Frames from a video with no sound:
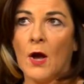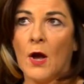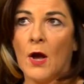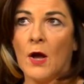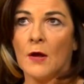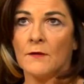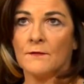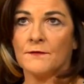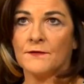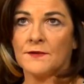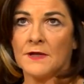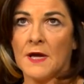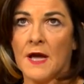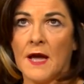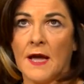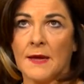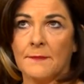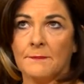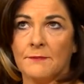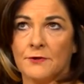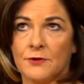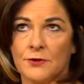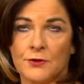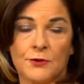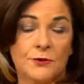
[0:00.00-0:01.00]
of type
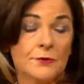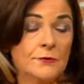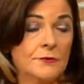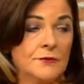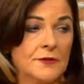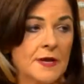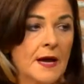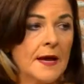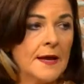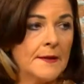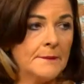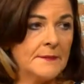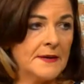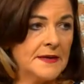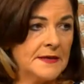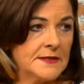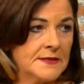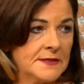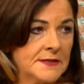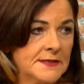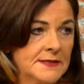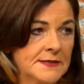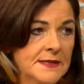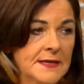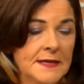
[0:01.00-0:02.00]
2
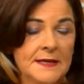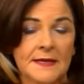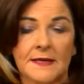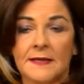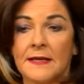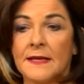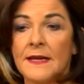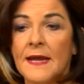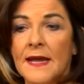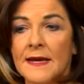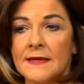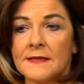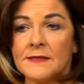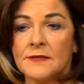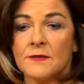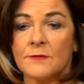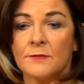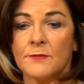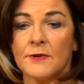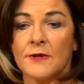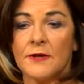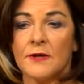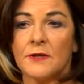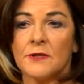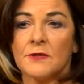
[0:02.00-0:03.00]
diabetes. And in the next
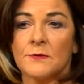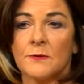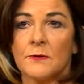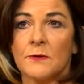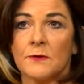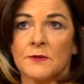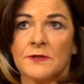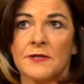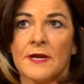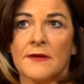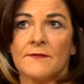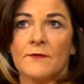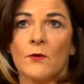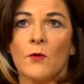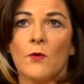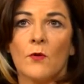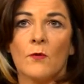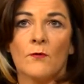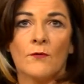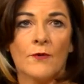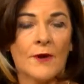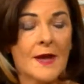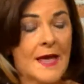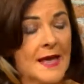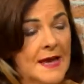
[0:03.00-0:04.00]
number of years, we're going to have
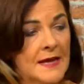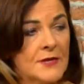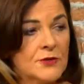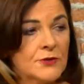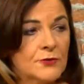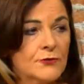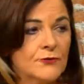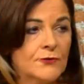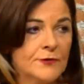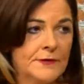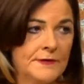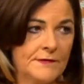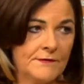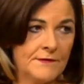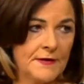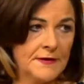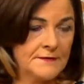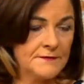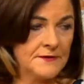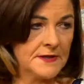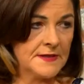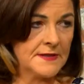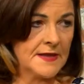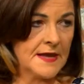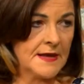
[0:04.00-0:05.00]
over
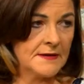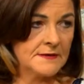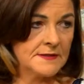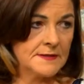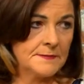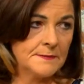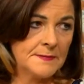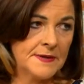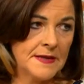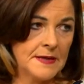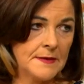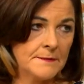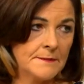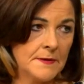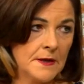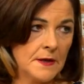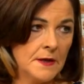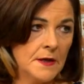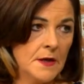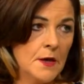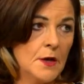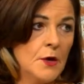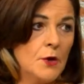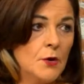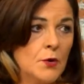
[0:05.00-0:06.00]
850,000 people
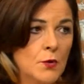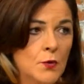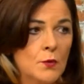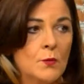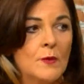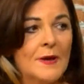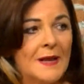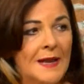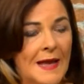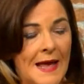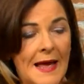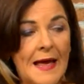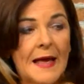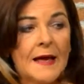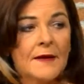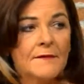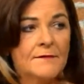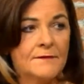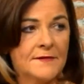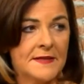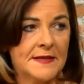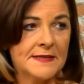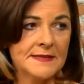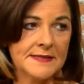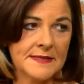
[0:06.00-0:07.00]
who will have
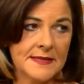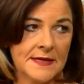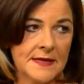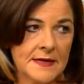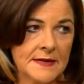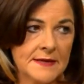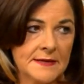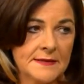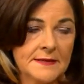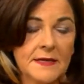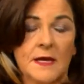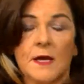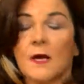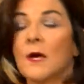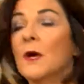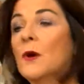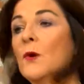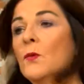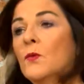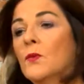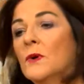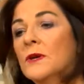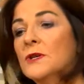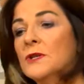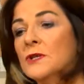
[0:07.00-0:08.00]
this illness,
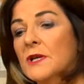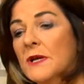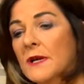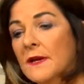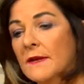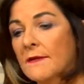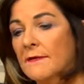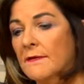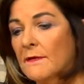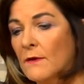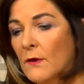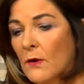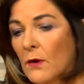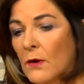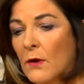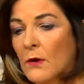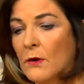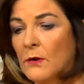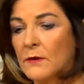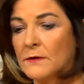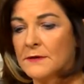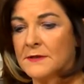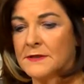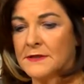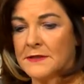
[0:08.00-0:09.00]
which is
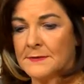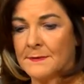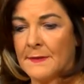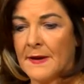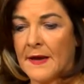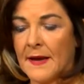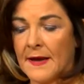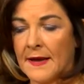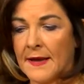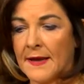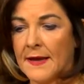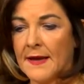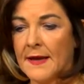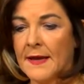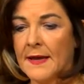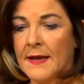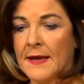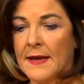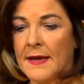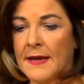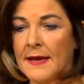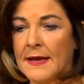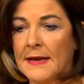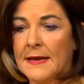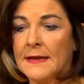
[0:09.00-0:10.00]
caused by,
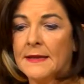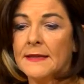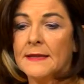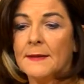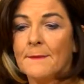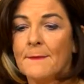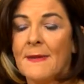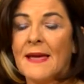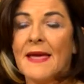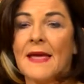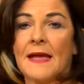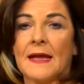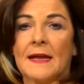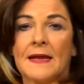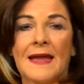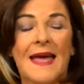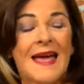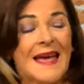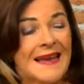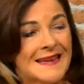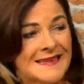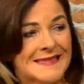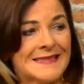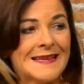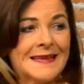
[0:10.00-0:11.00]
in the main,
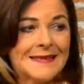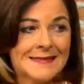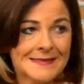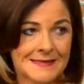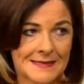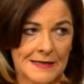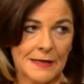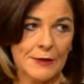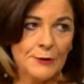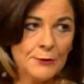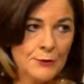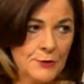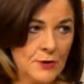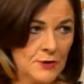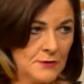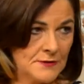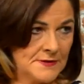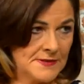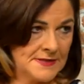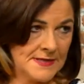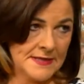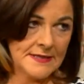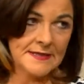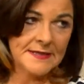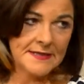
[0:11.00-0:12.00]
excess
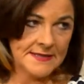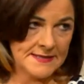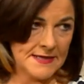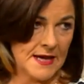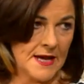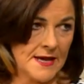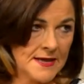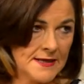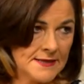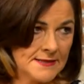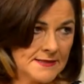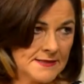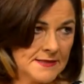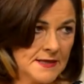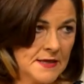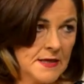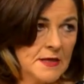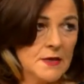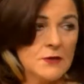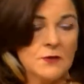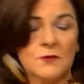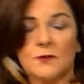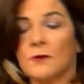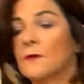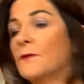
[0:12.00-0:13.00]
glucose in the diet. Mm-hmm.
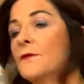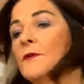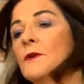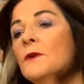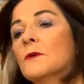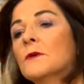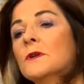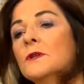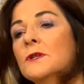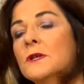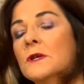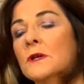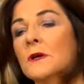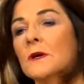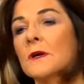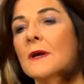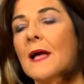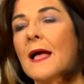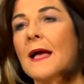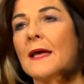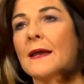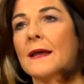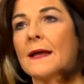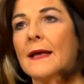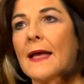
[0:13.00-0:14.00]
So if you were to look
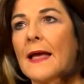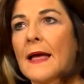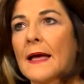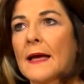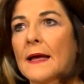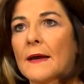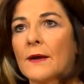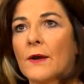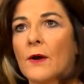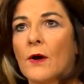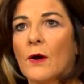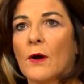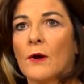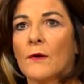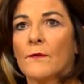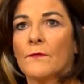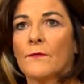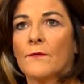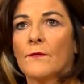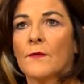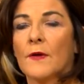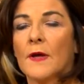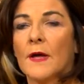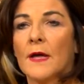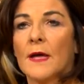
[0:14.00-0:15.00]
at a can
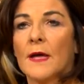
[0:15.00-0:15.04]
of